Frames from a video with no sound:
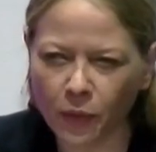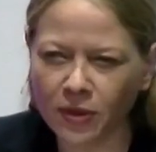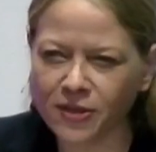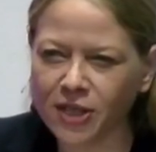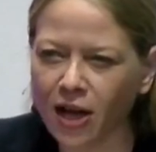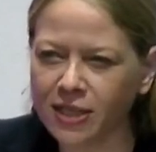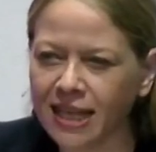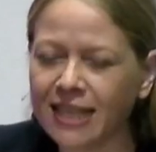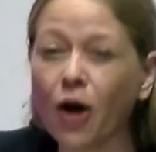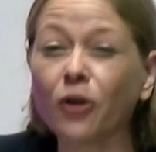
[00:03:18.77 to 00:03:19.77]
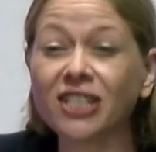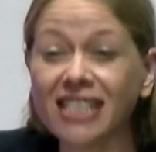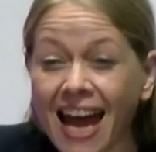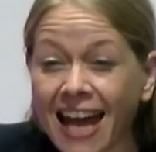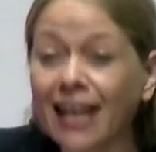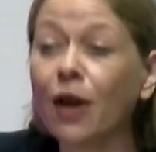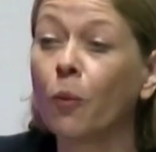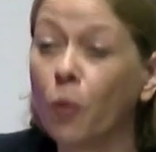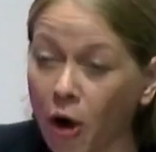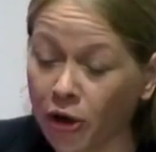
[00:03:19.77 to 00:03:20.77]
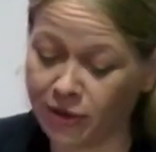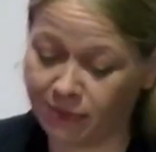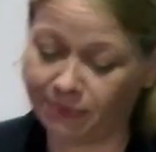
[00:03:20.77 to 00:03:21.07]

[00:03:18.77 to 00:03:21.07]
would have started on day one.